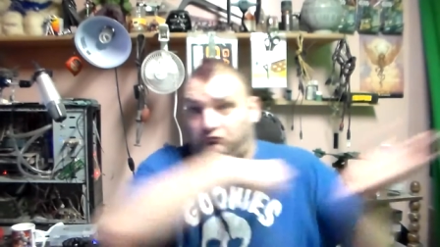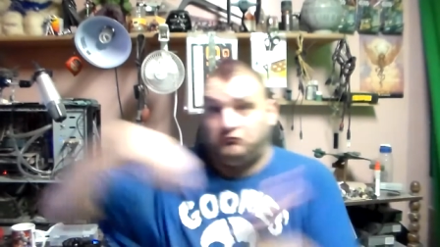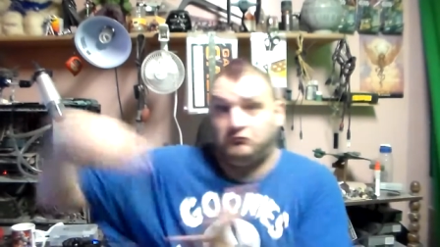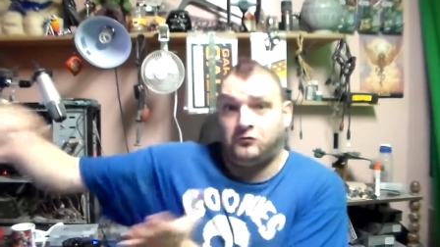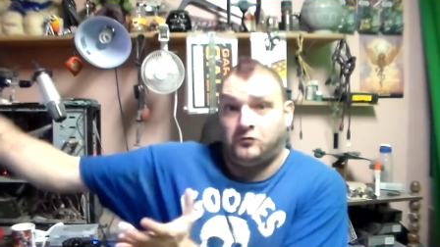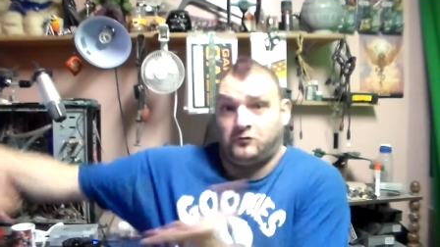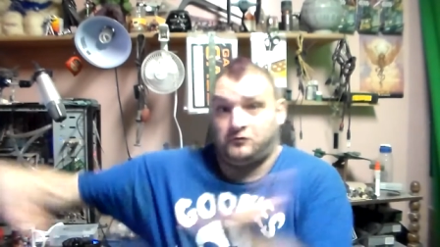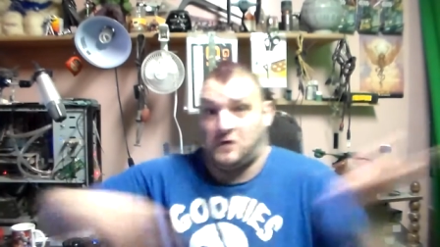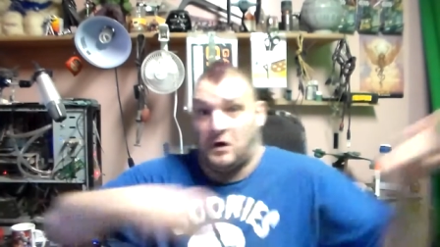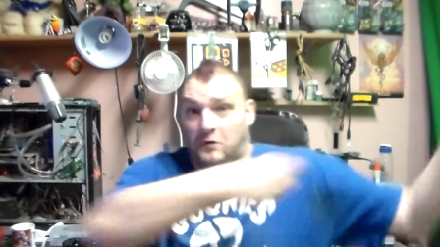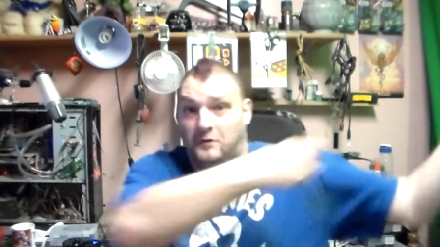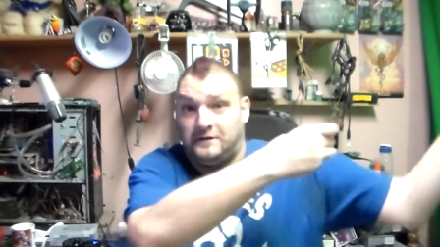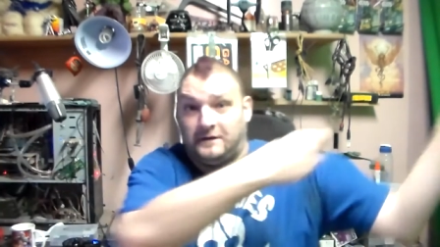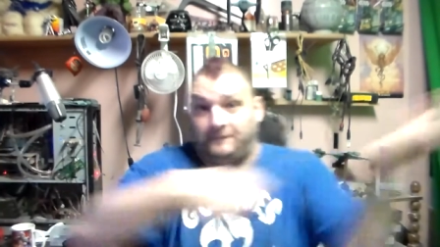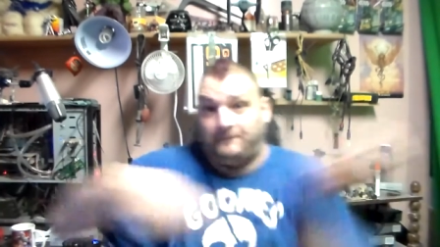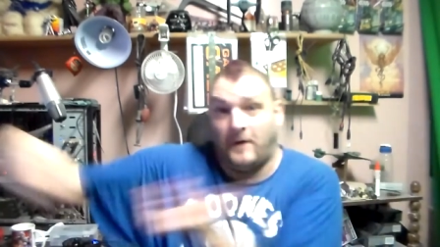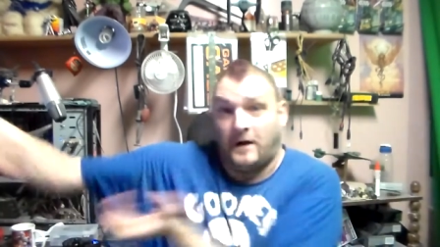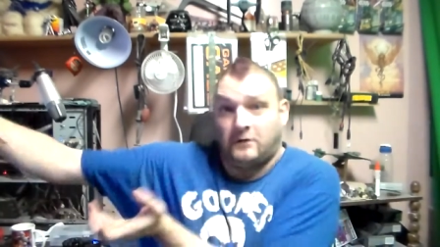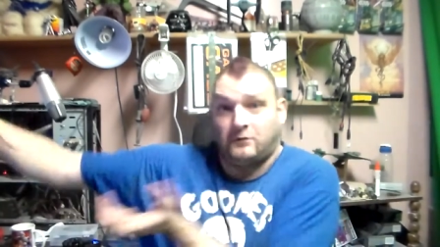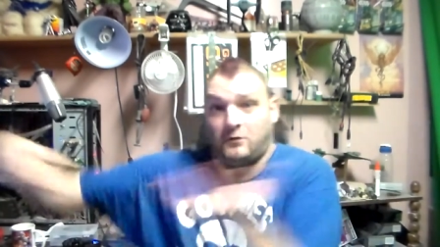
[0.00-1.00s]
throwing the
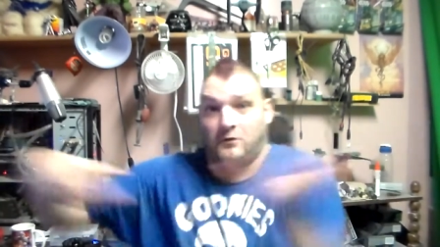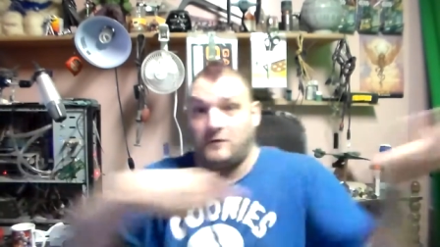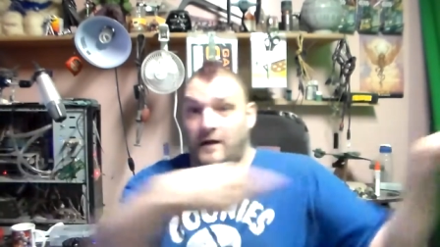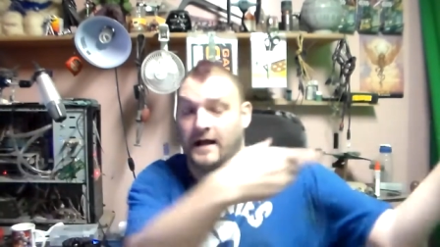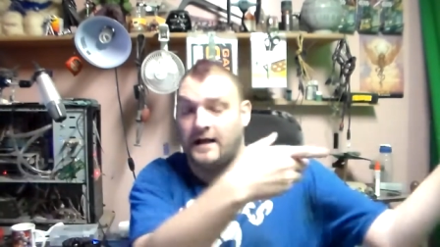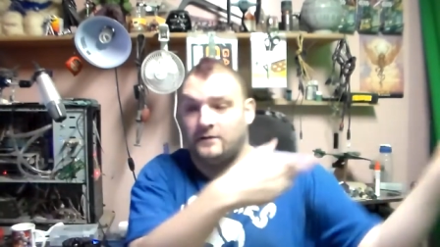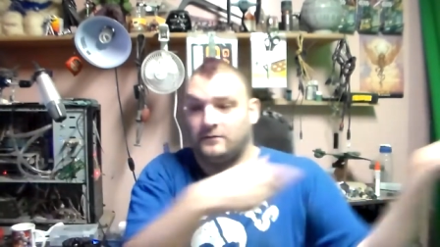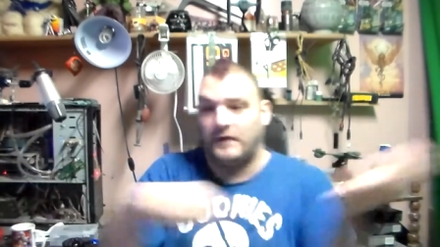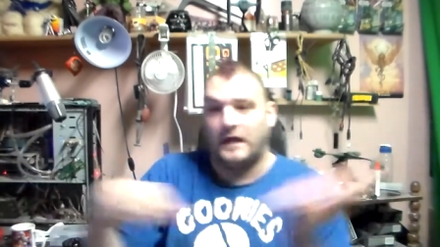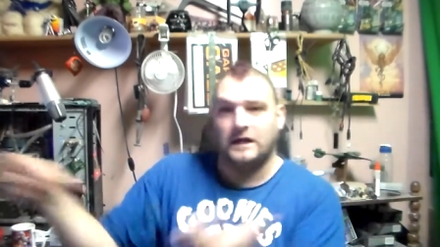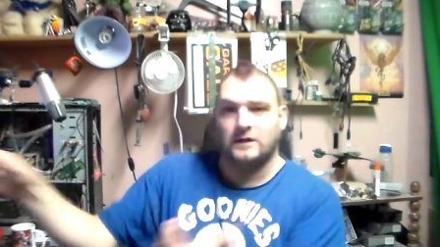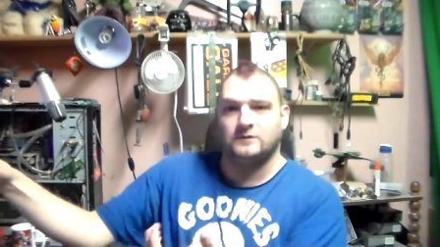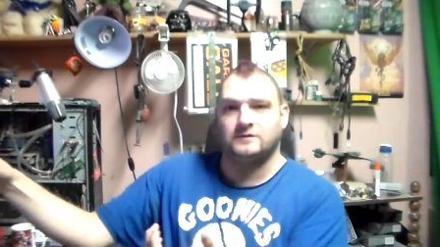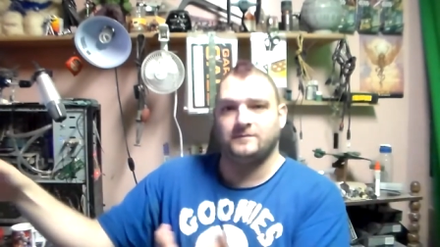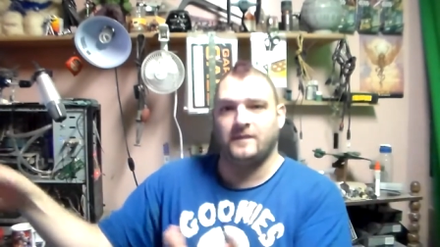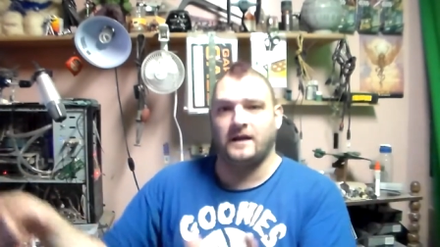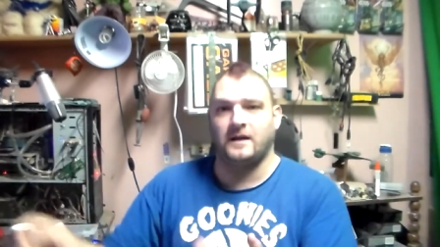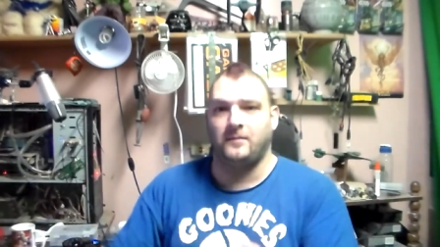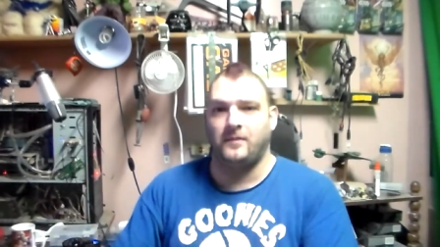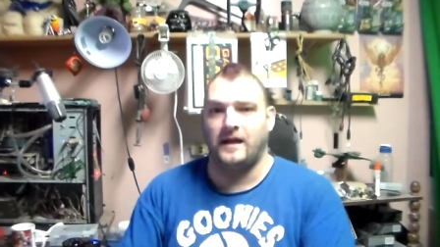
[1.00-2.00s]
fucker around like it was
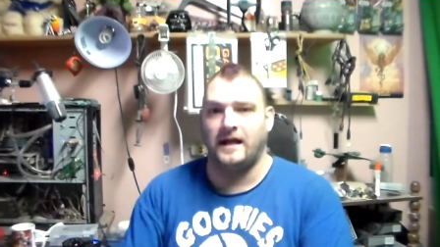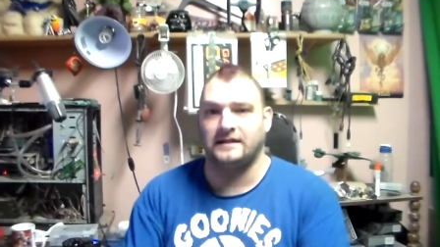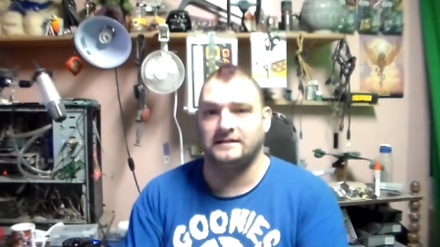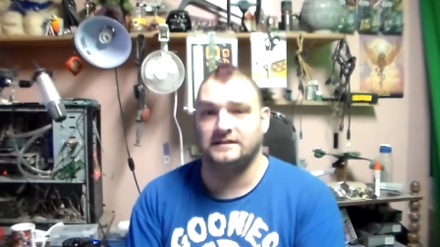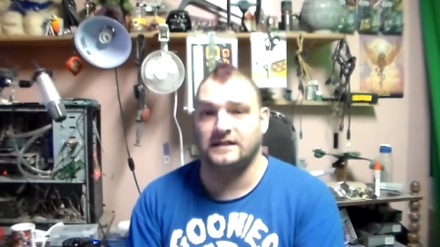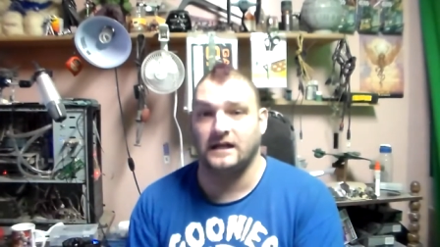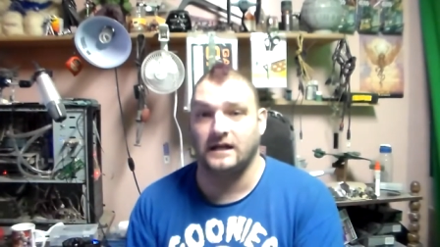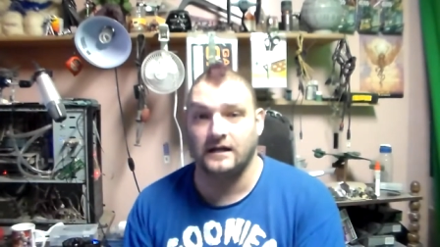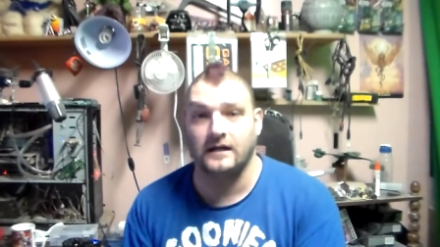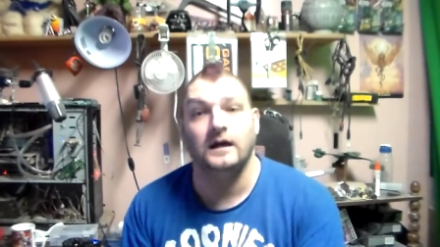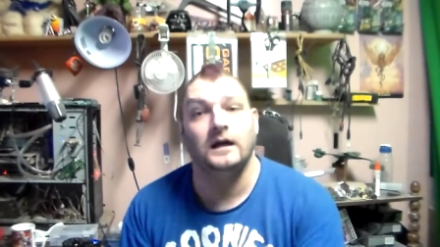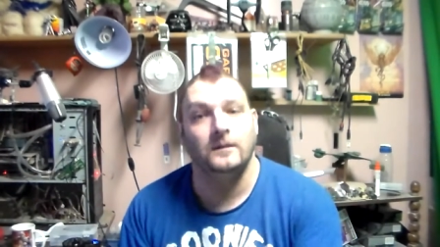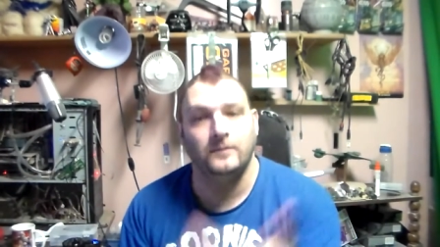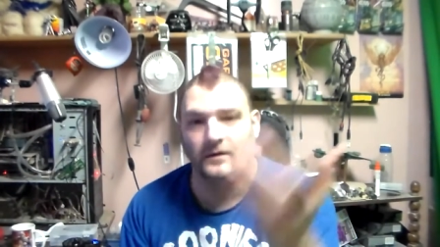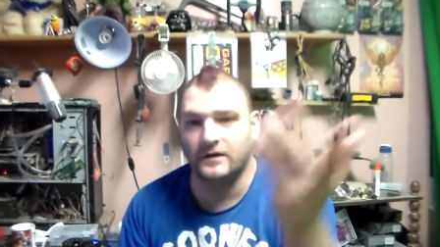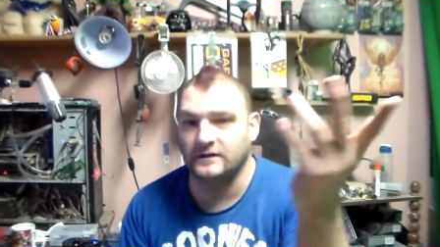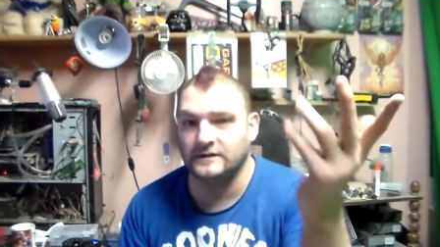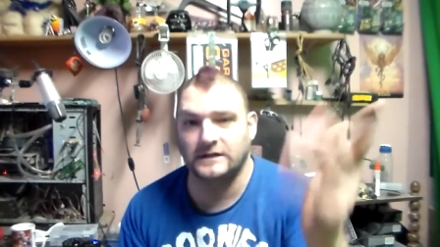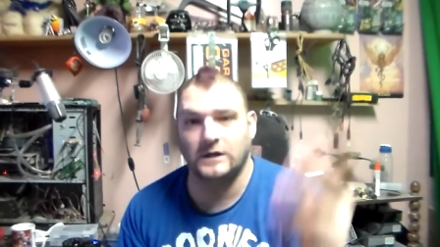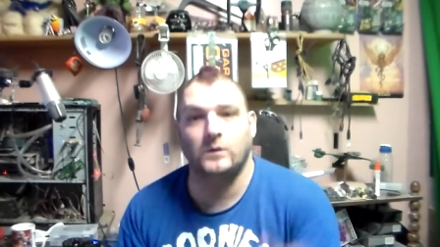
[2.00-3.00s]
made of plastic
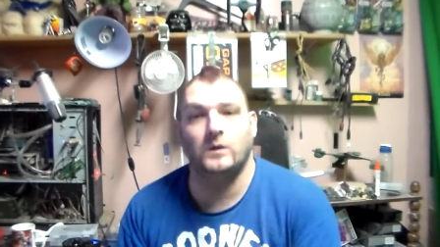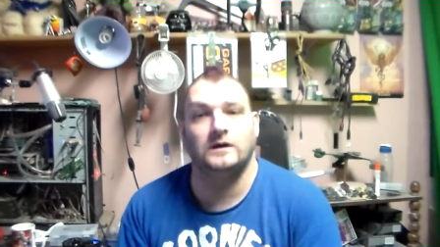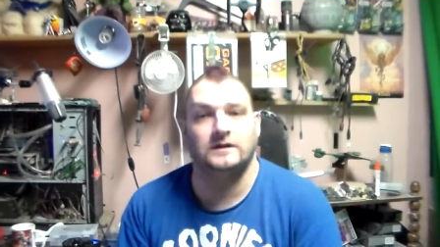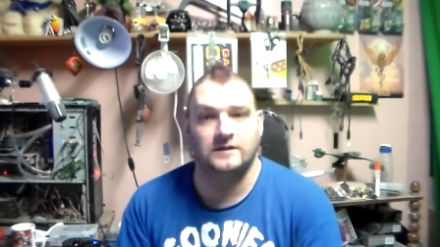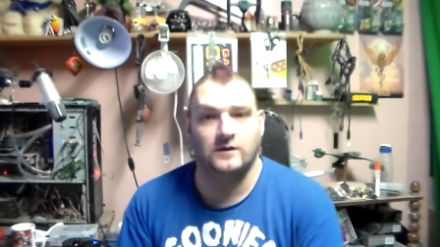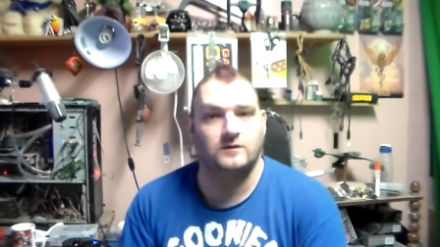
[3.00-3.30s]
because it was.